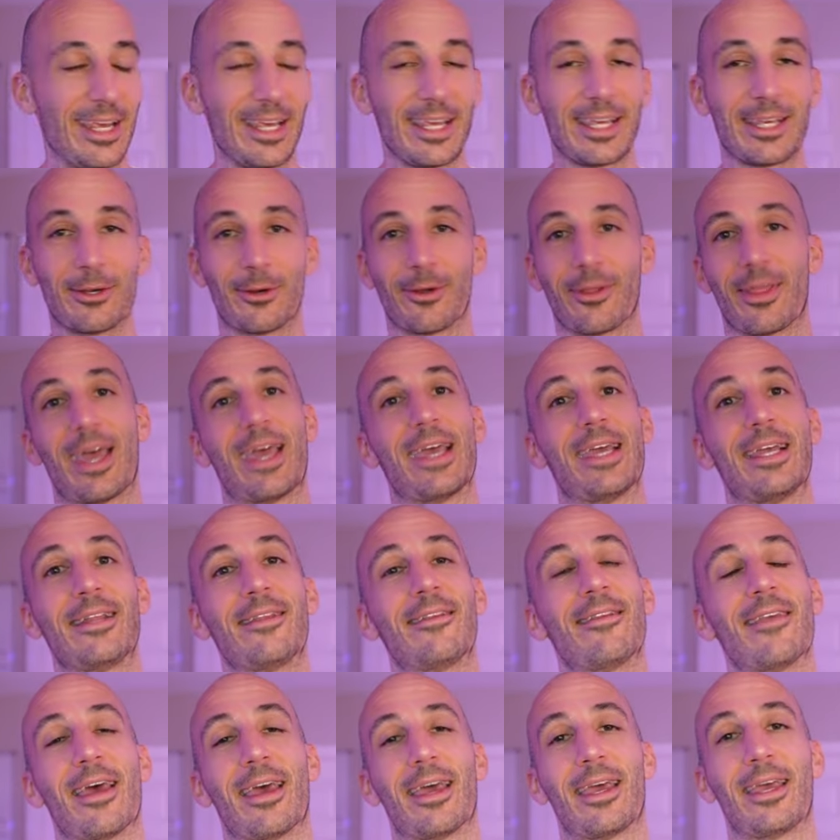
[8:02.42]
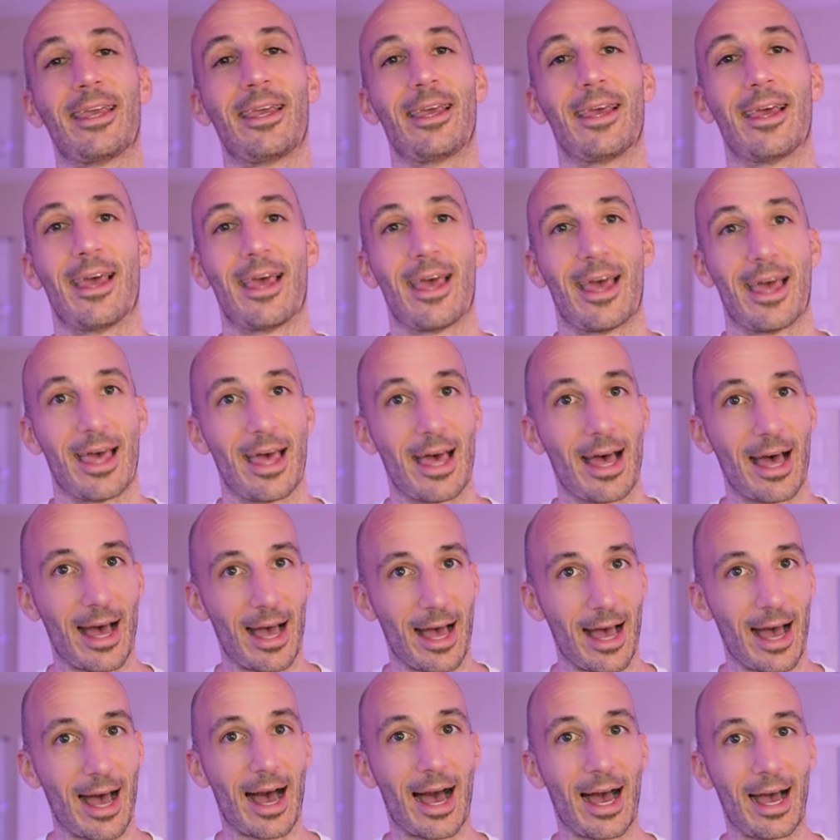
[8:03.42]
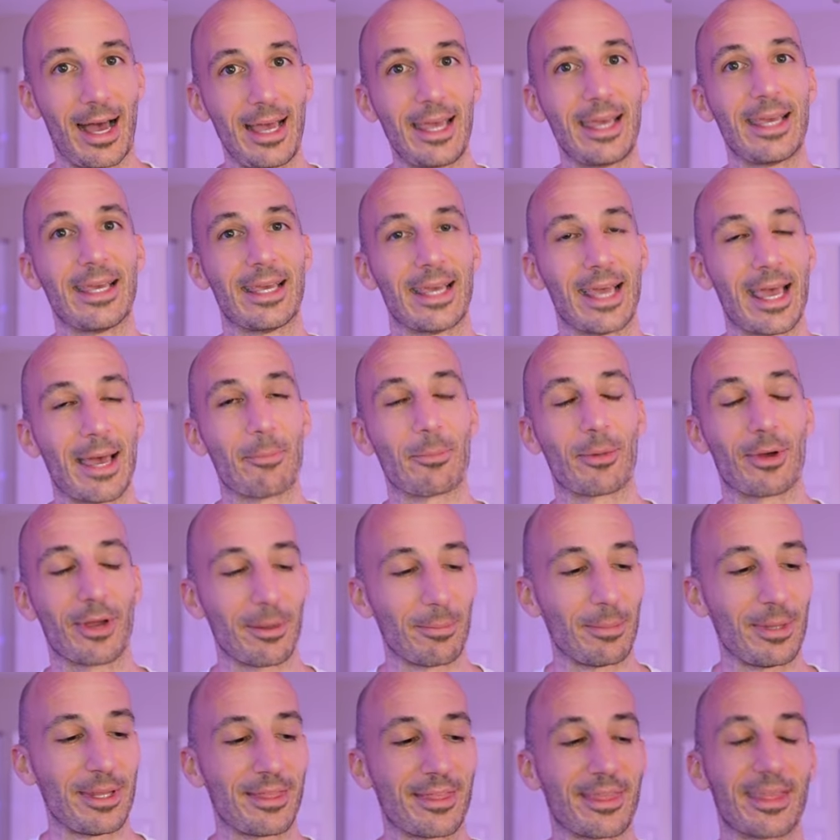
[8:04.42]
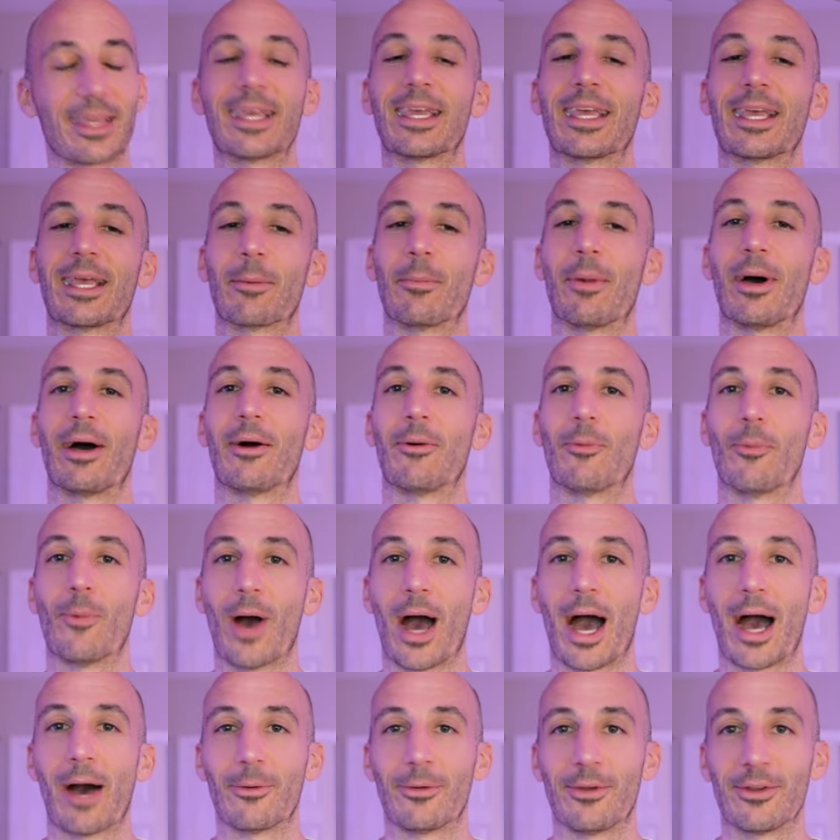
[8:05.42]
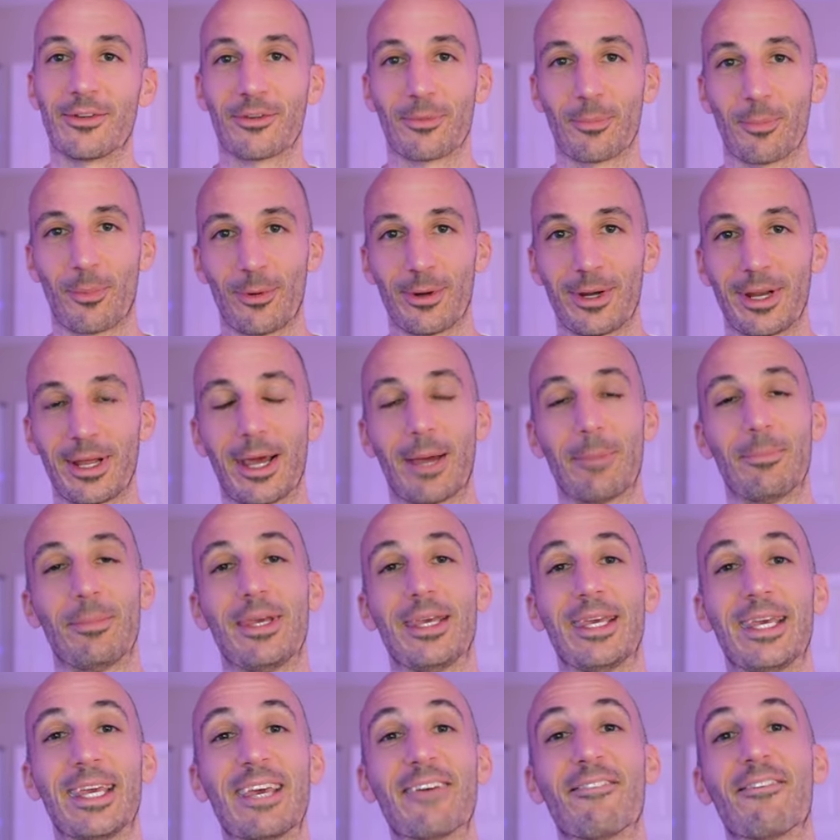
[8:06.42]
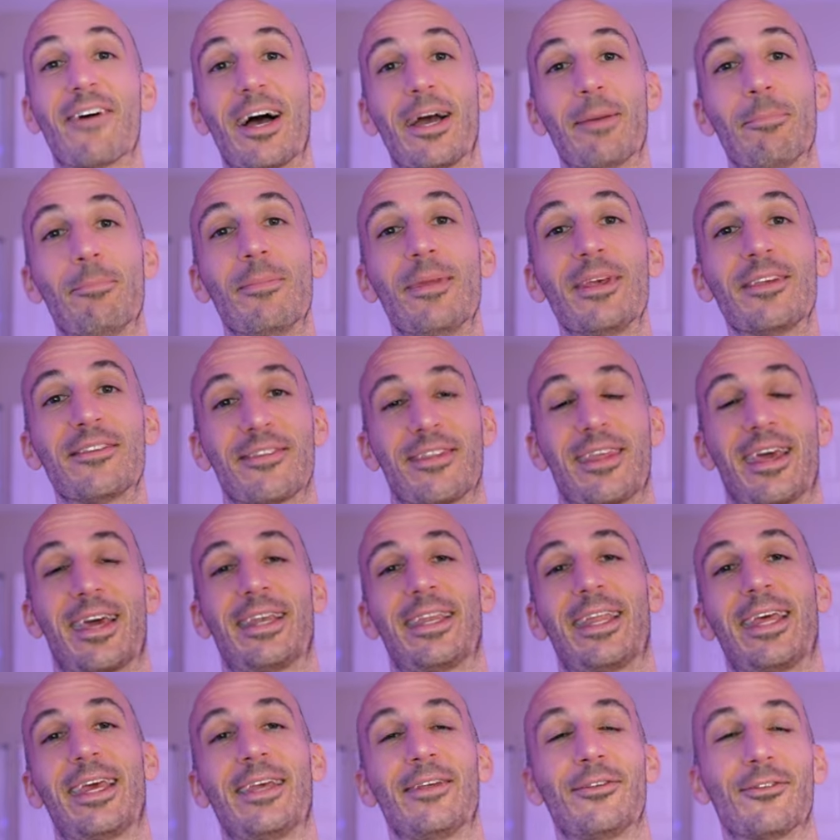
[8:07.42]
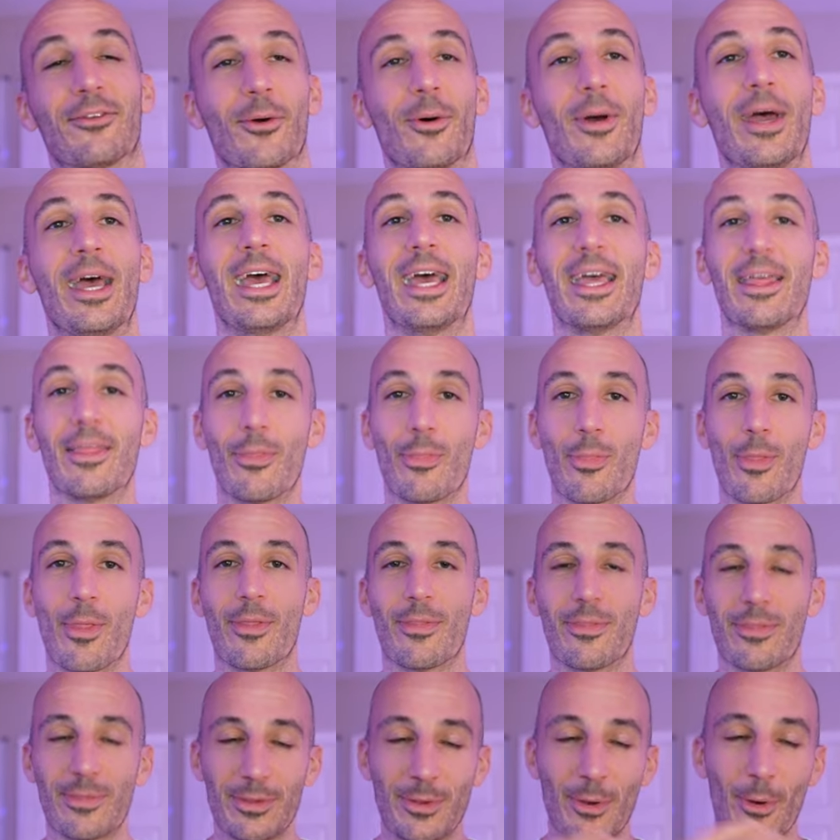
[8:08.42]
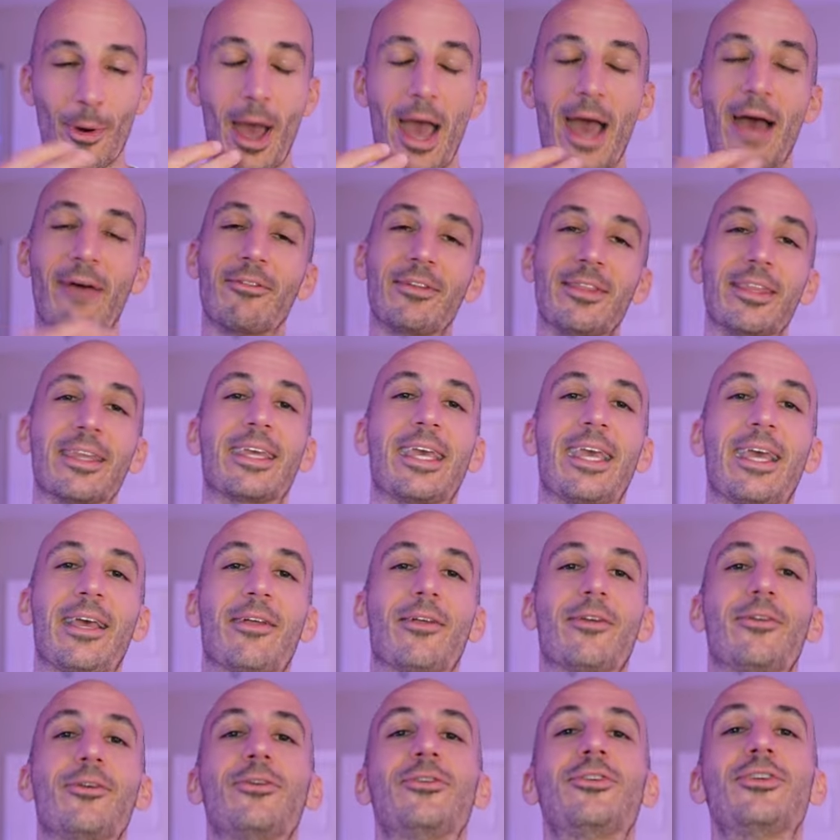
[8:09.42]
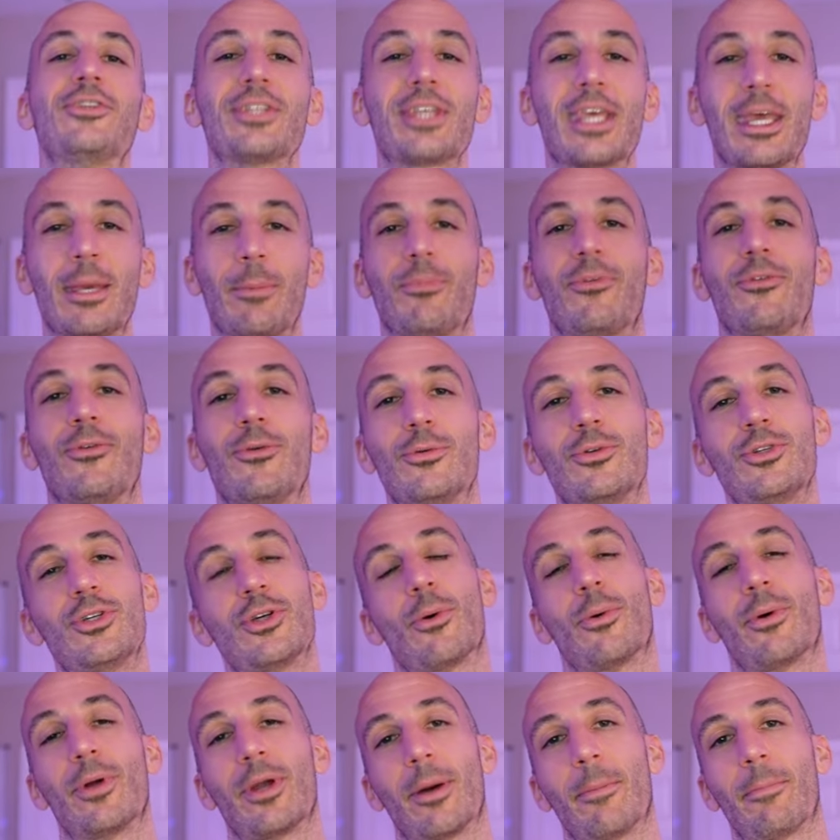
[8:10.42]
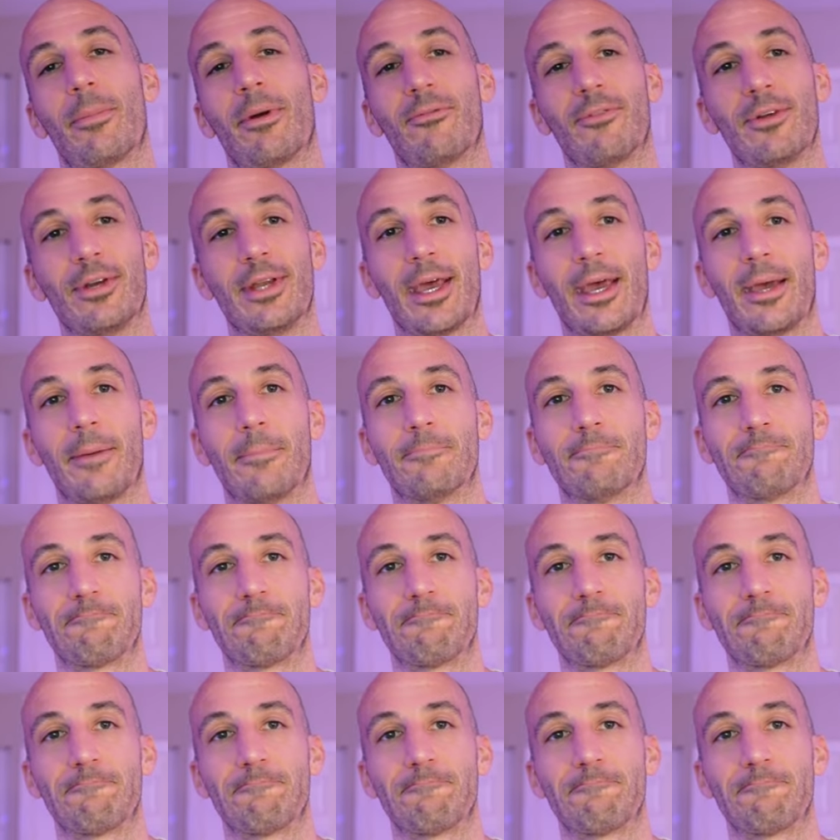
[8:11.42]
that 8th day, I am going to be thinking about how disappointed I'd be if I missed that day. So, having the calendar just keeps you showing up every day.